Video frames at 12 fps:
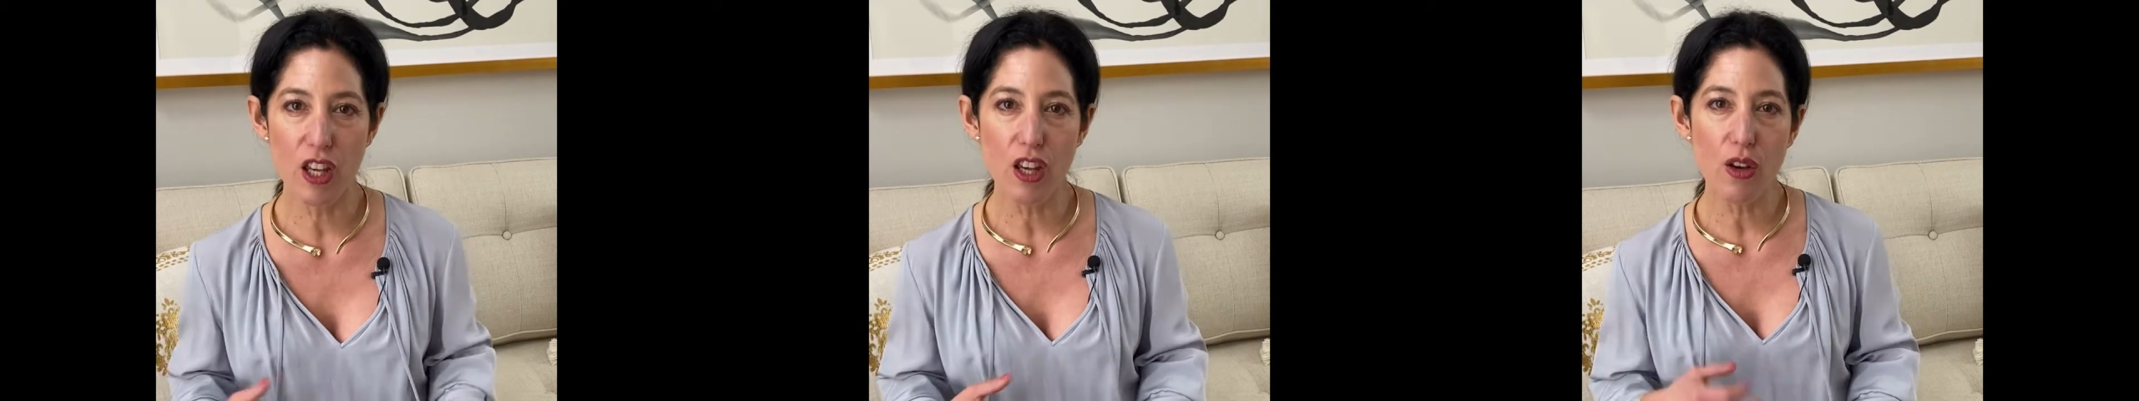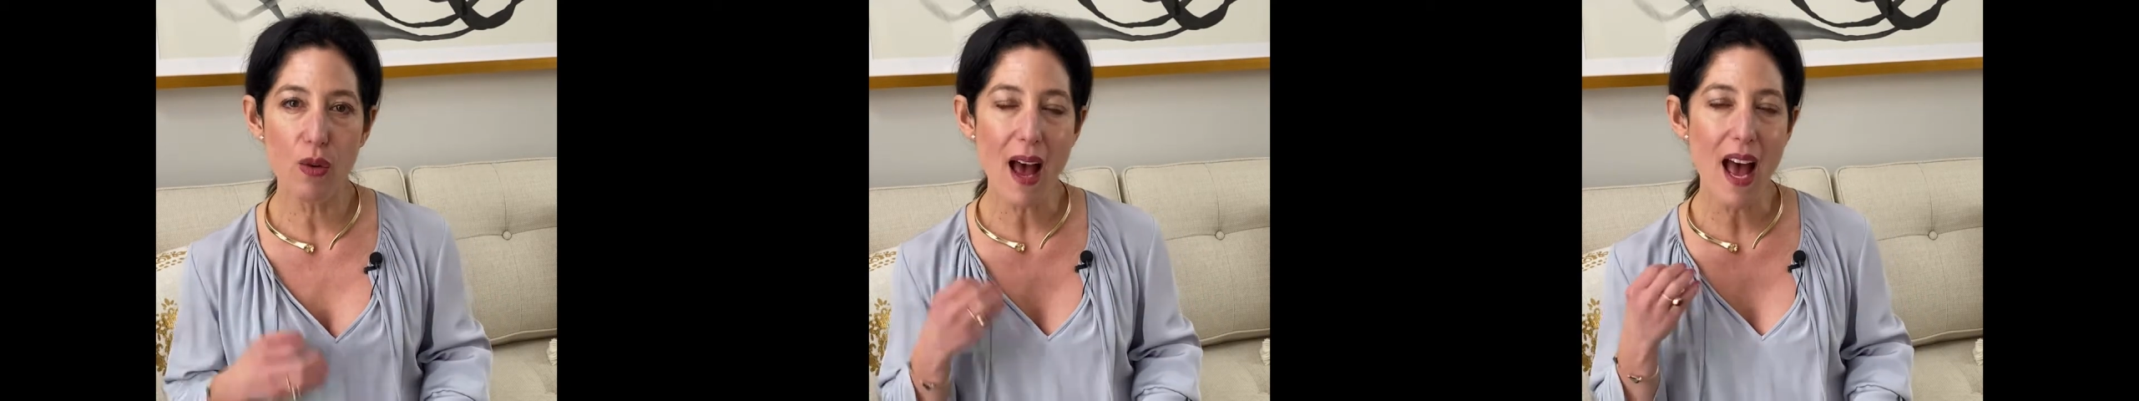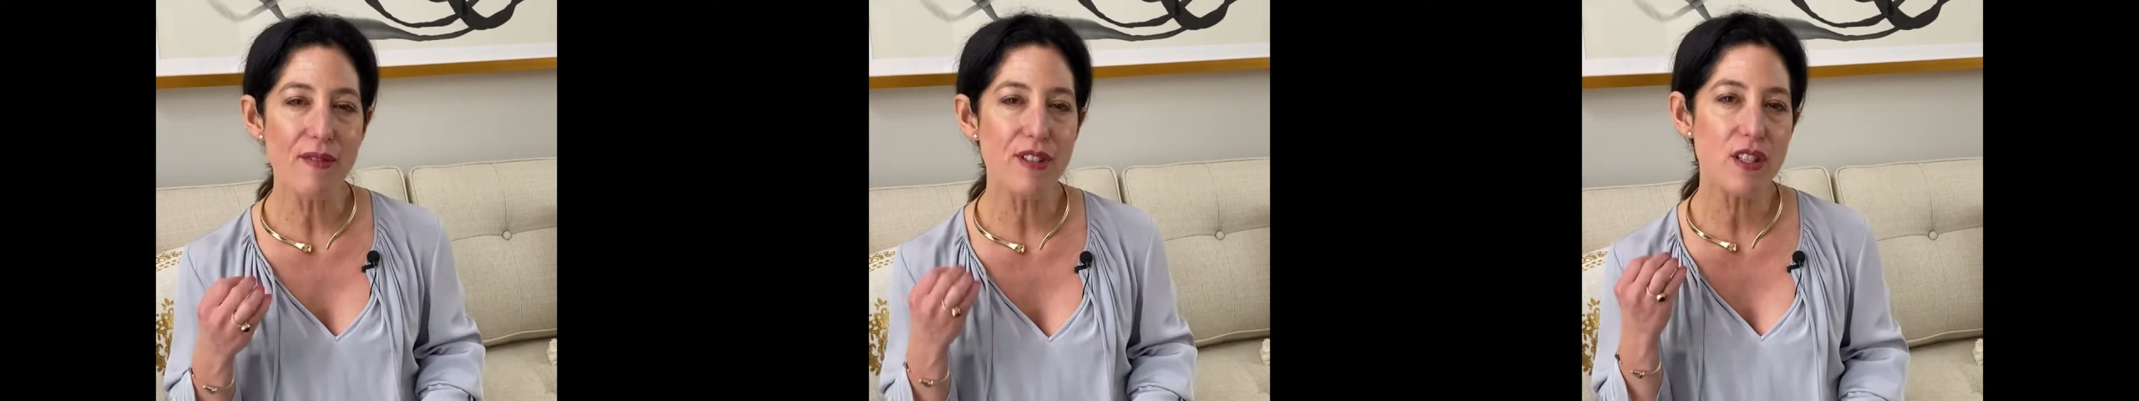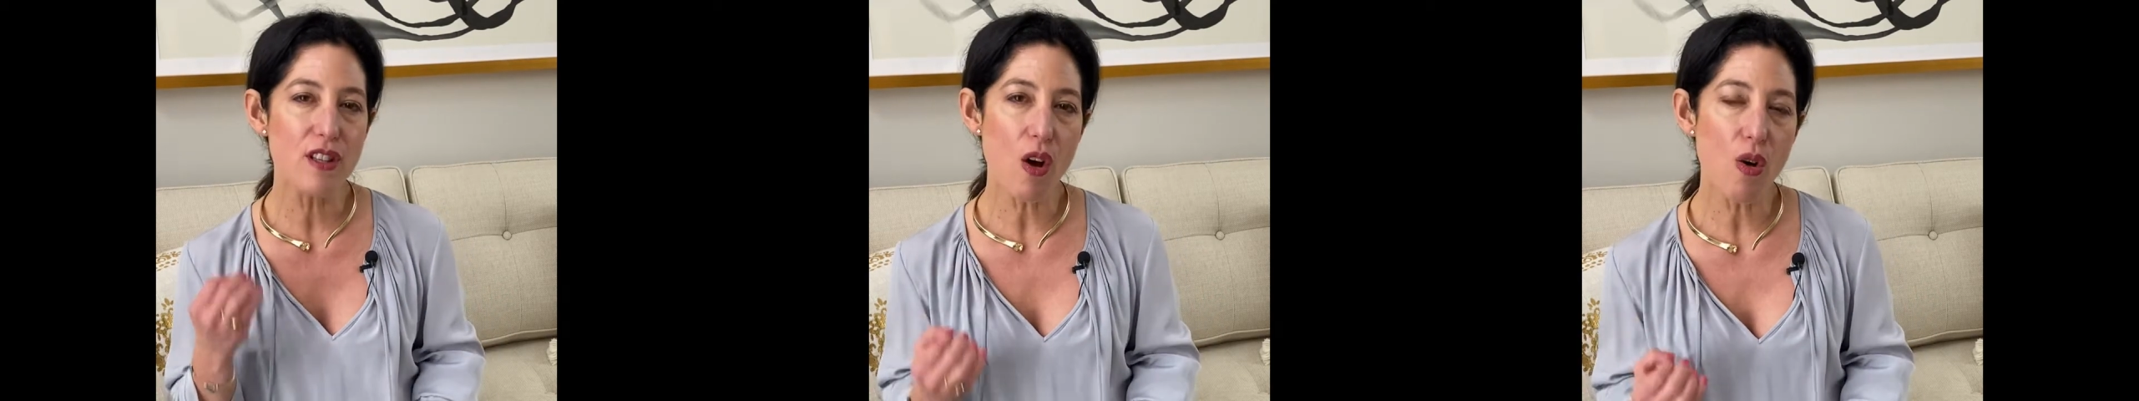You have
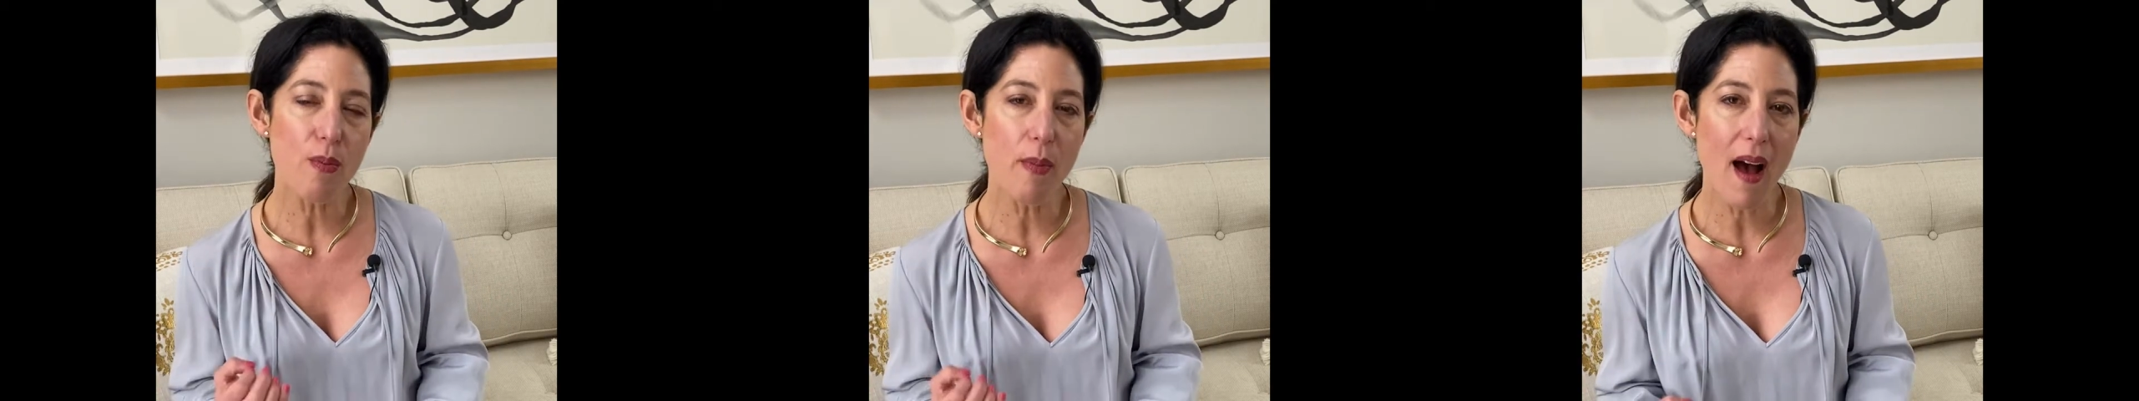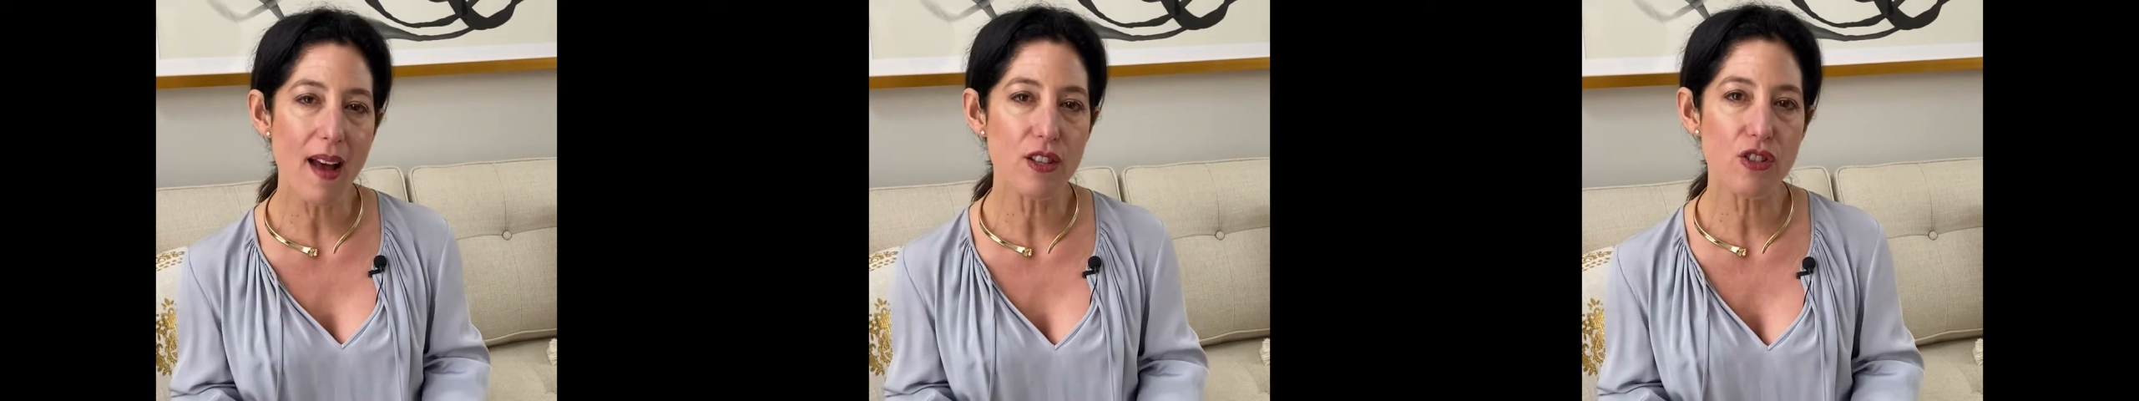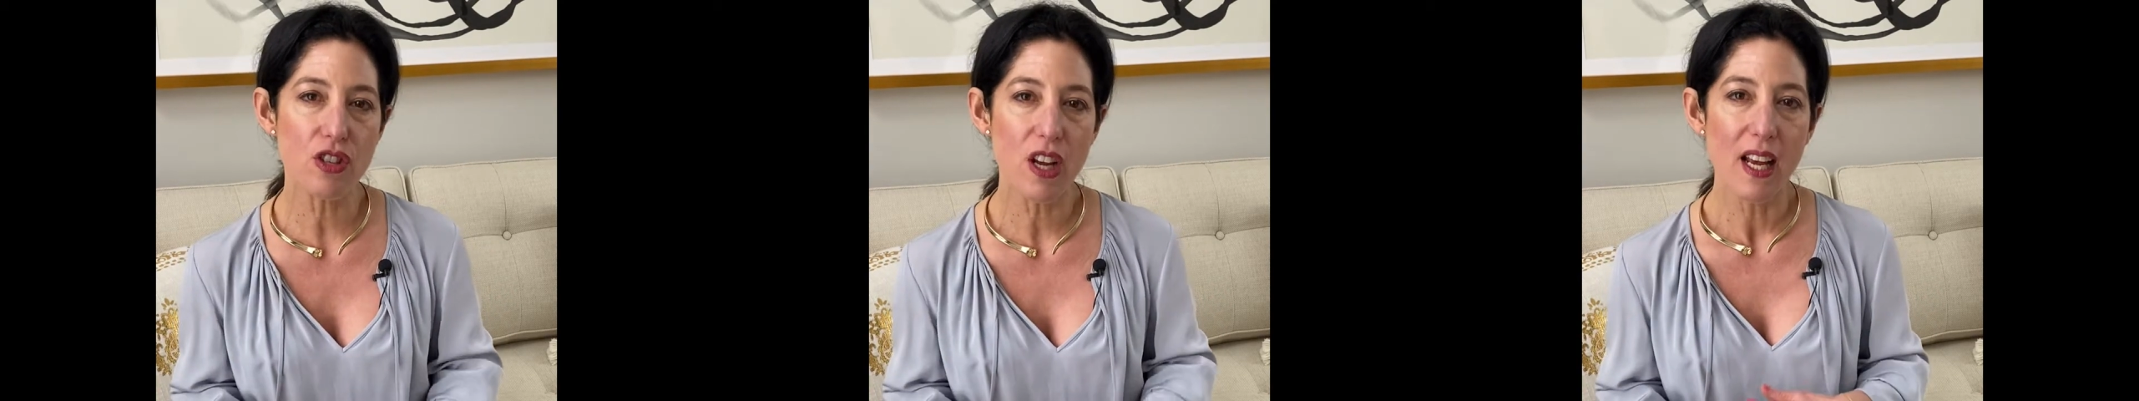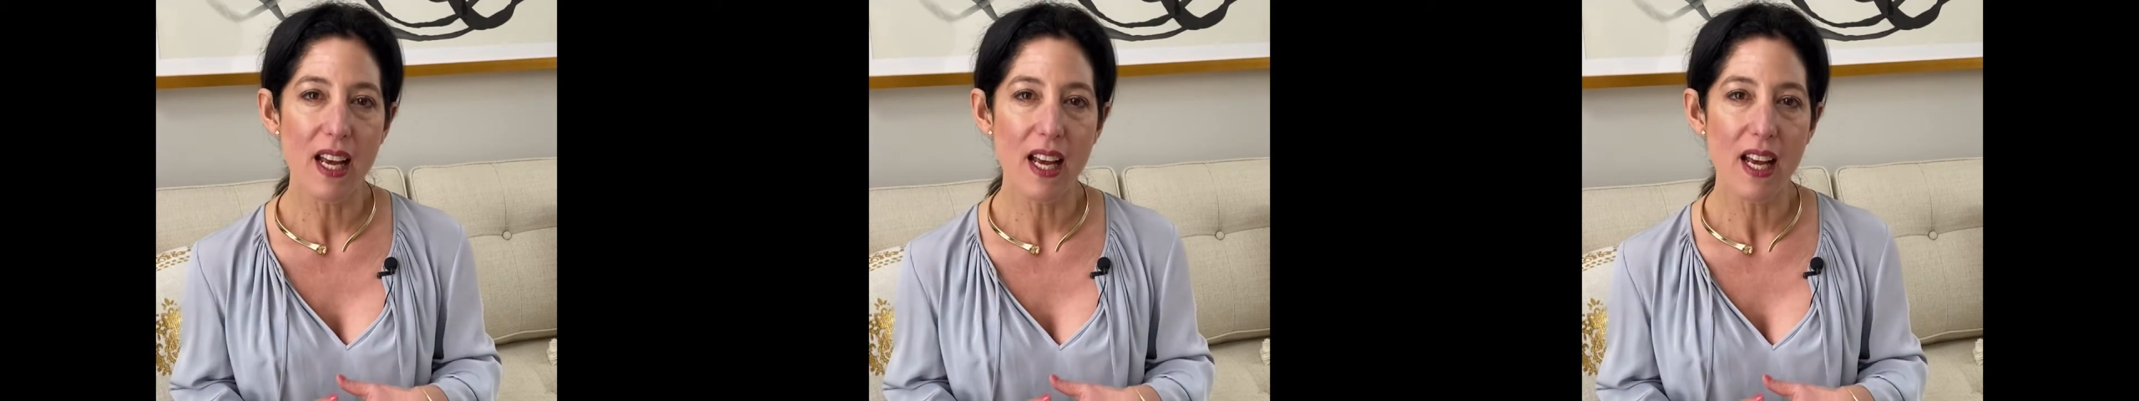so much